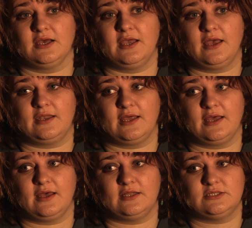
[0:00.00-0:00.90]
Diane
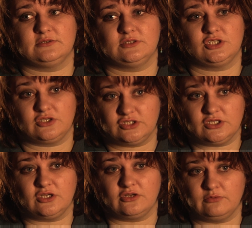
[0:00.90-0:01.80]
had
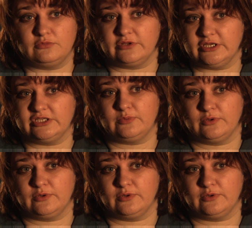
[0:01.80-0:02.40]
touched on a number of these